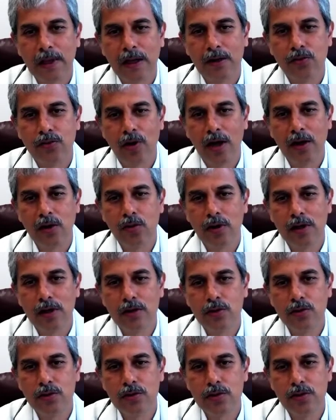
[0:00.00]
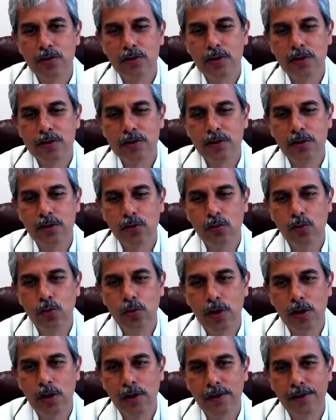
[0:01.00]
trying to get used to this new
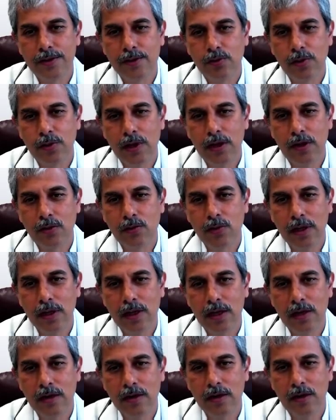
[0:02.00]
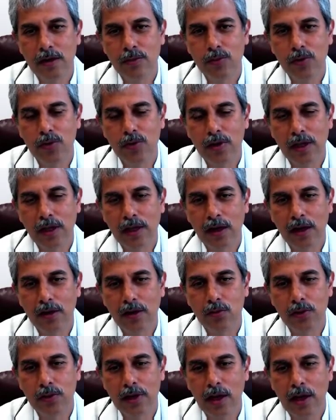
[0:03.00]
world where we can communicate
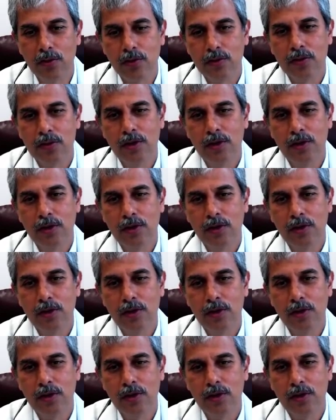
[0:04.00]
without